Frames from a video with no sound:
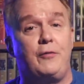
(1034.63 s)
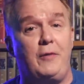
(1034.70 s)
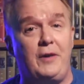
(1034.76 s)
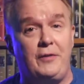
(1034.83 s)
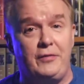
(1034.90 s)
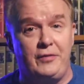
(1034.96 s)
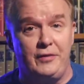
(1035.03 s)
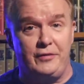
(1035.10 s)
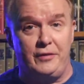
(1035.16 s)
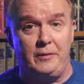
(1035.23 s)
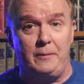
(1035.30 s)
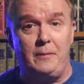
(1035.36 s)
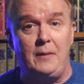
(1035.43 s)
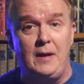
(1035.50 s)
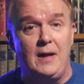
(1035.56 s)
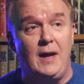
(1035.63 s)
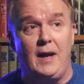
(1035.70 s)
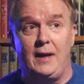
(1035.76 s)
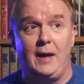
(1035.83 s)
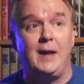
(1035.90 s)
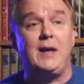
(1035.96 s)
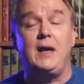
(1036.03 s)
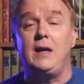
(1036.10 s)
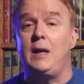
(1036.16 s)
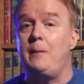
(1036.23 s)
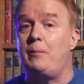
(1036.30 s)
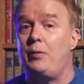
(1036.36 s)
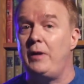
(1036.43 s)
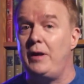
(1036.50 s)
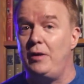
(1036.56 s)
criticism, and I can
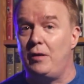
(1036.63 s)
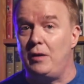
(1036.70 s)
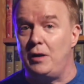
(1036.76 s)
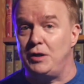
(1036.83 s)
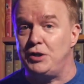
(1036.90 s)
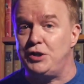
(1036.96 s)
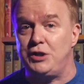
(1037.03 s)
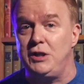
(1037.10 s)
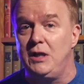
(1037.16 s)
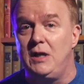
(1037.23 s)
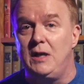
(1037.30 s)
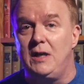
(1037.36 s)
get pretty harsh,